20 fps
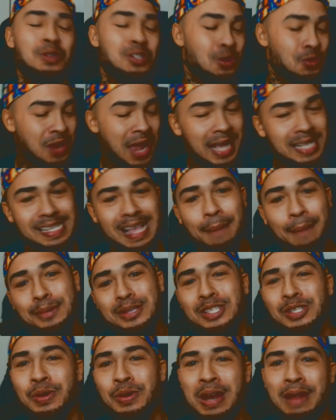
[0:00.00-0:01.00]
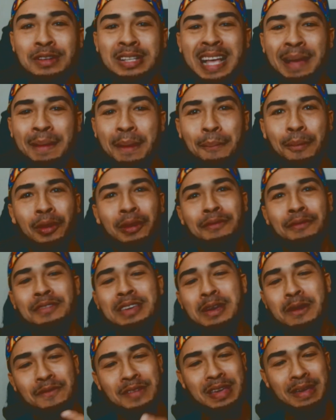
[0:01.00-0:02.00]
So next episode, every time I pull a
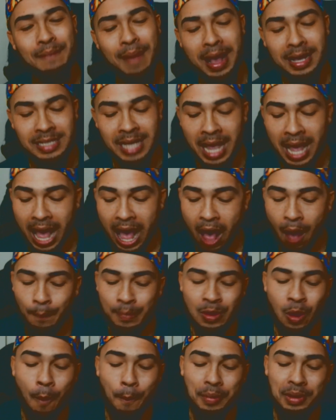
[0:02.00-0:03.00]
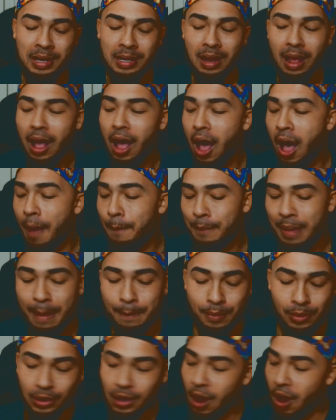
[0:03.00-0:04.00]
V or Vmax, I'll be opening a hot
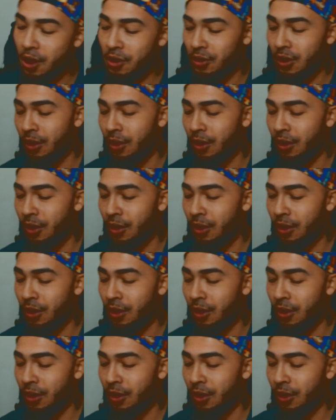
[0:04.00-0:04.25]
pepper card.